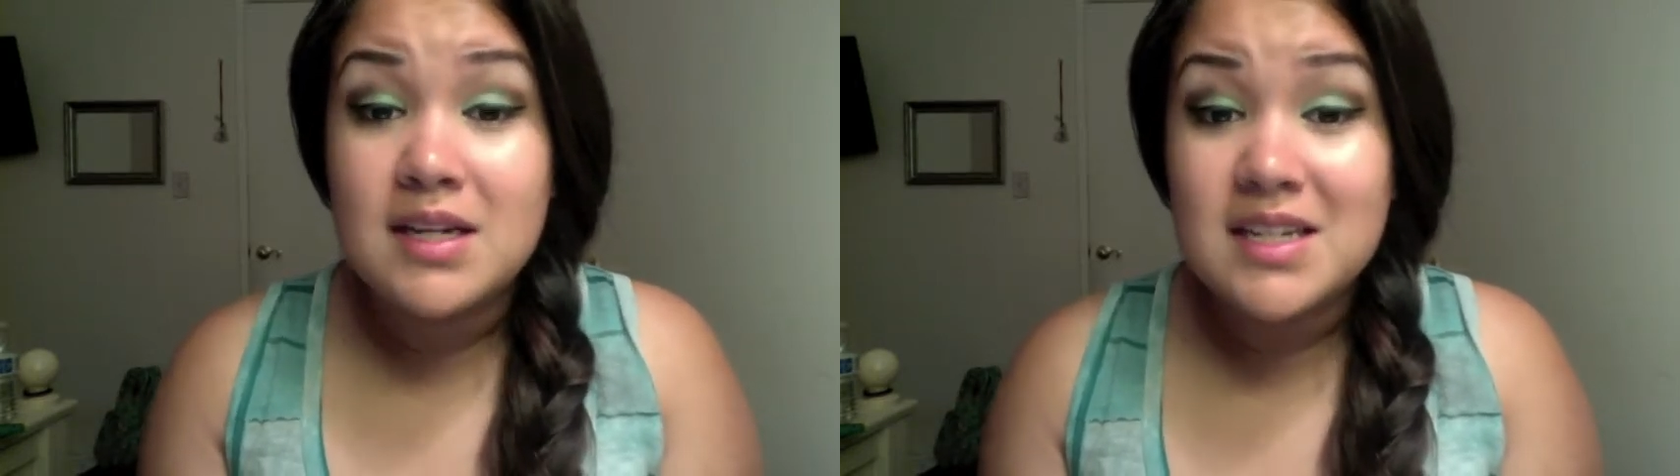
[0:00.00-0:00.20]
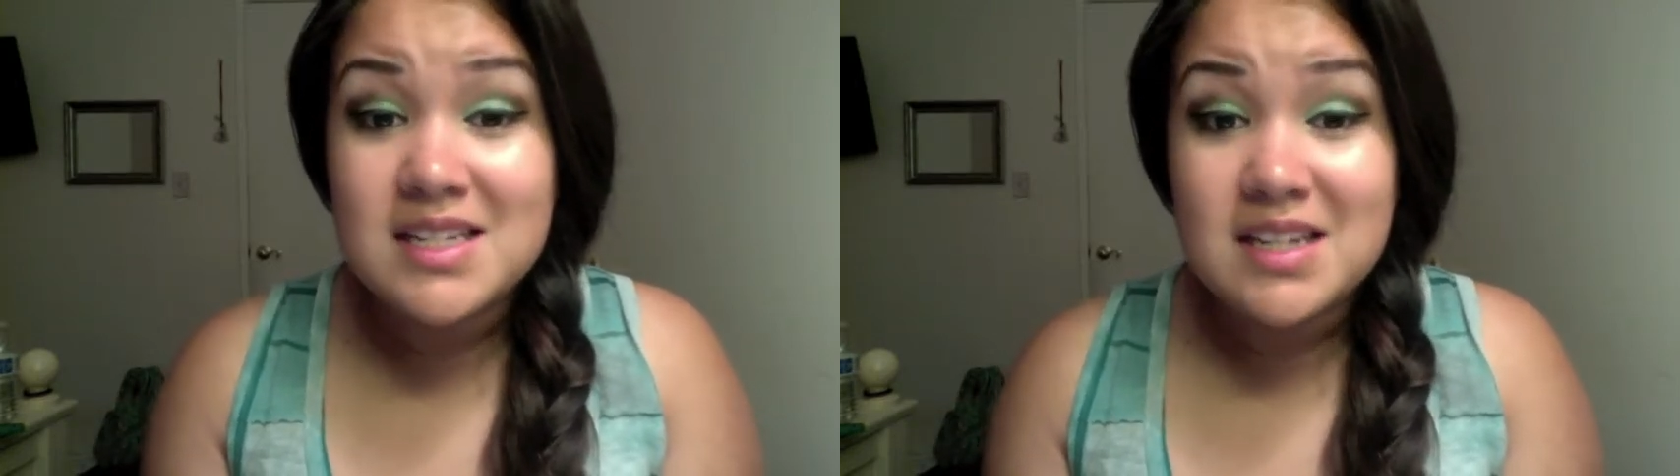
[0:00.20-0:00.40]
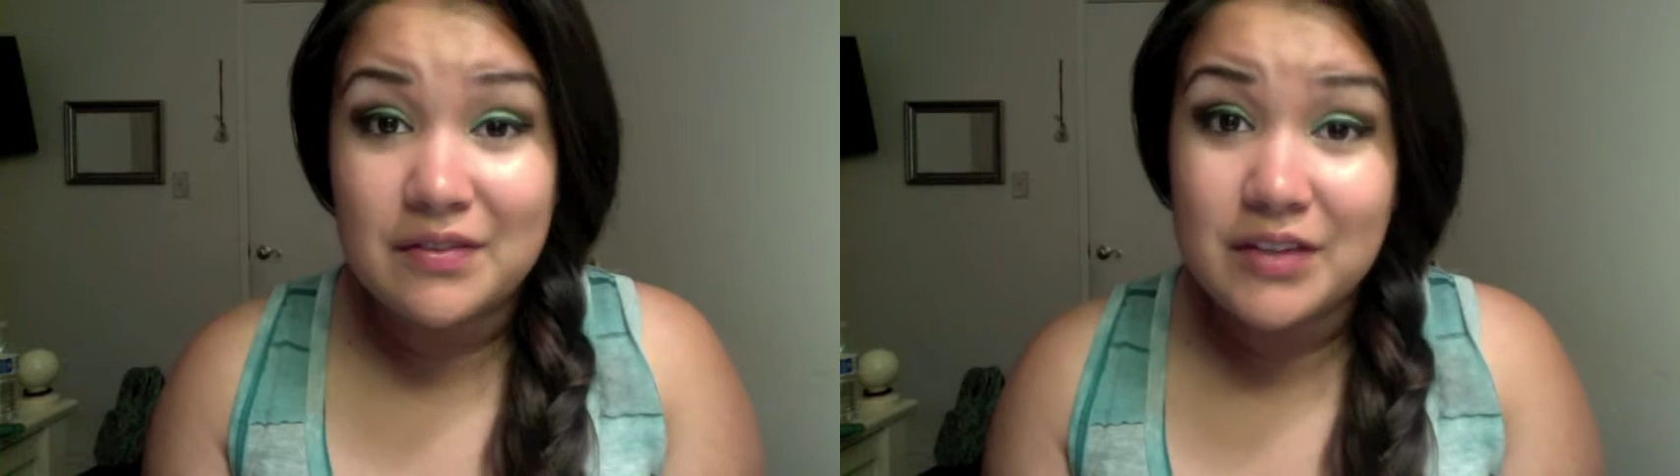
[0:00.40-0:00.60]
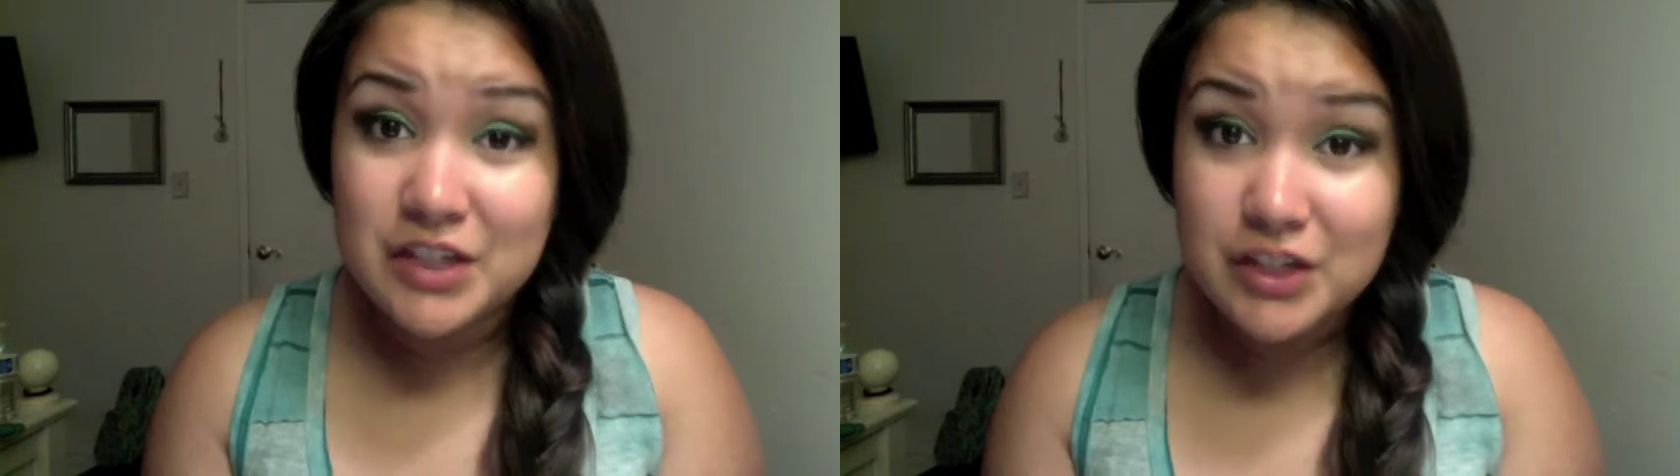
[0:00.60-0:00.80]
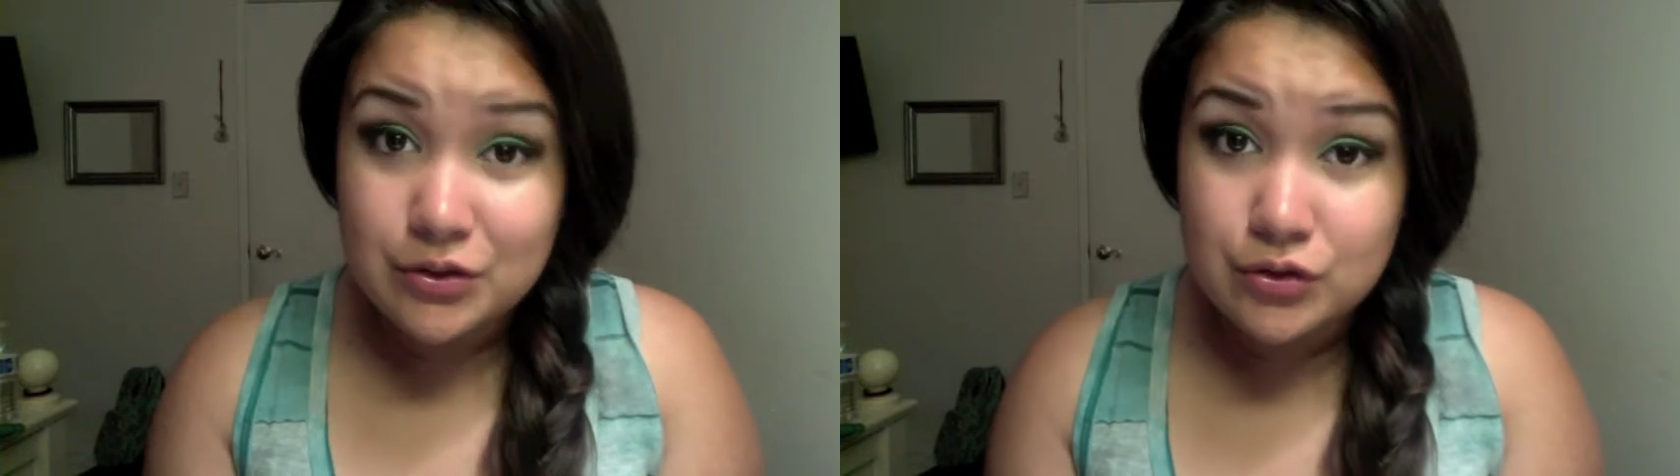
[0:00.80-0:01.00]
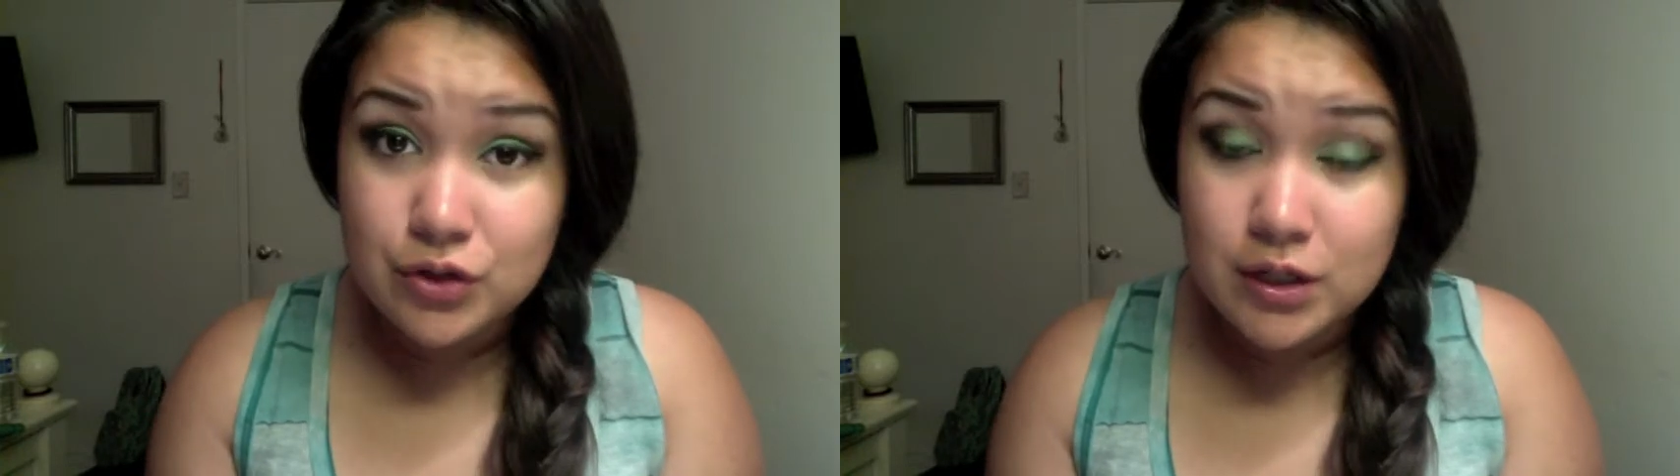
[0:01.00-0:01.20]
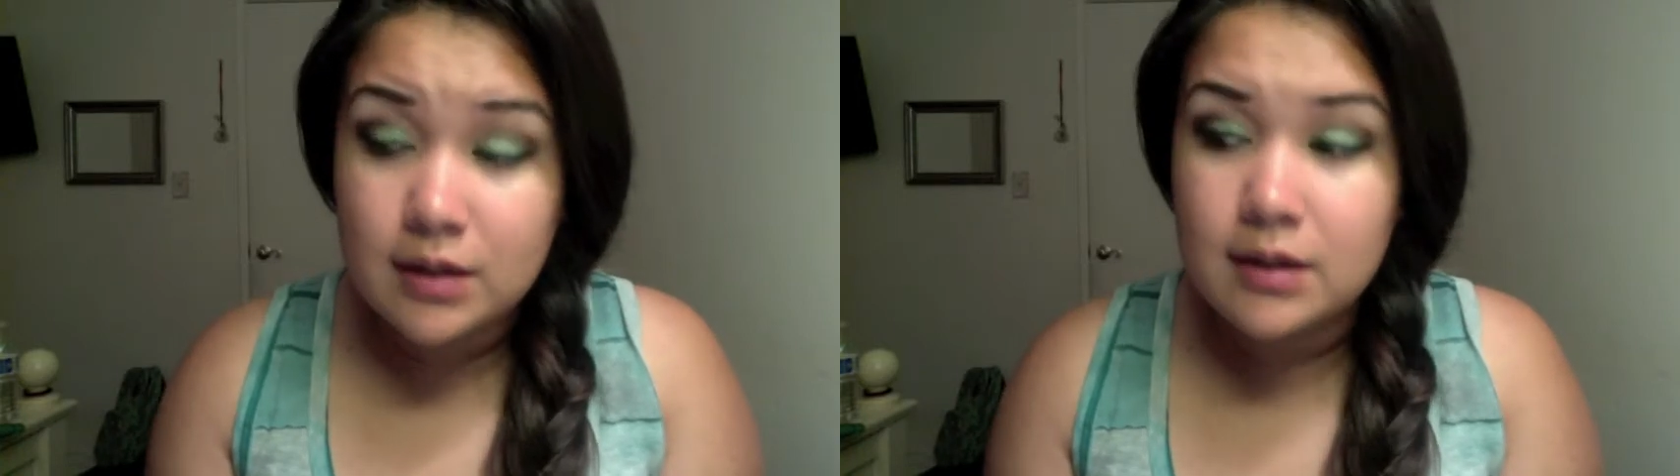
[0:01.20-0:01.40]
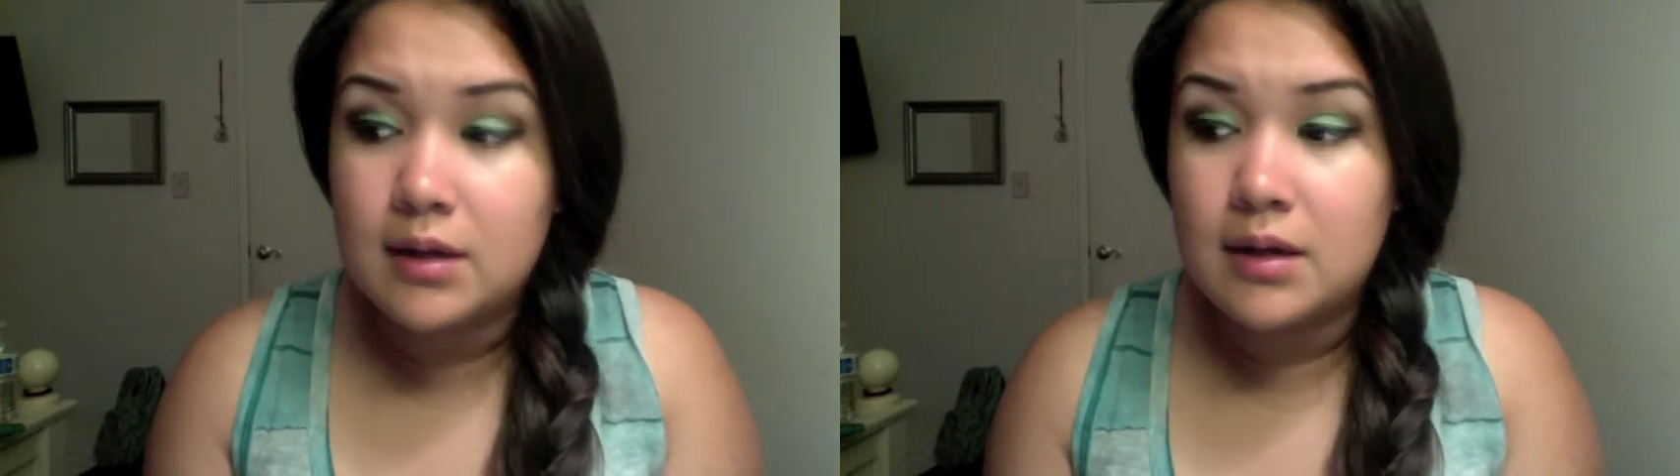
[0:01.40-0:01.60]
is definitely children.